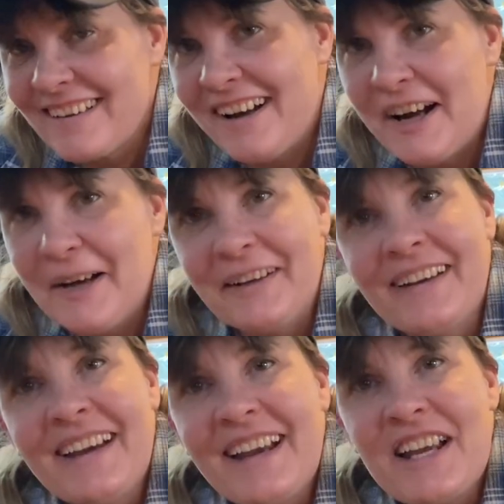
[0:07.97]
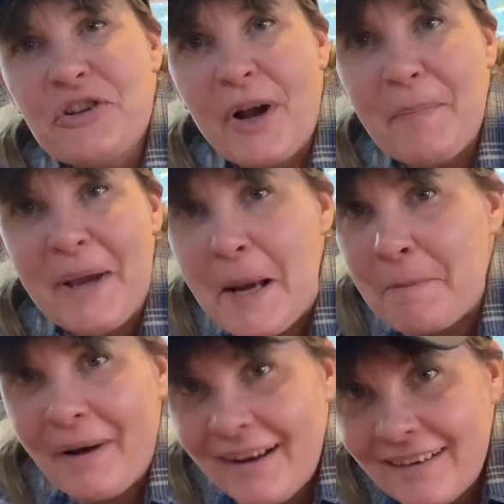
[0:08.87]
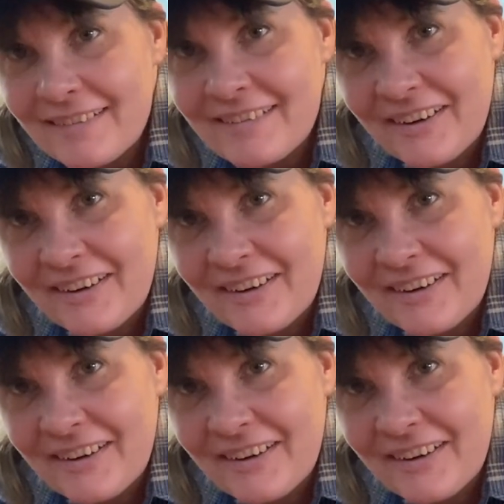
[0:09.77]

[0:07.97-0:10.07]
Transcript: on trapping mice.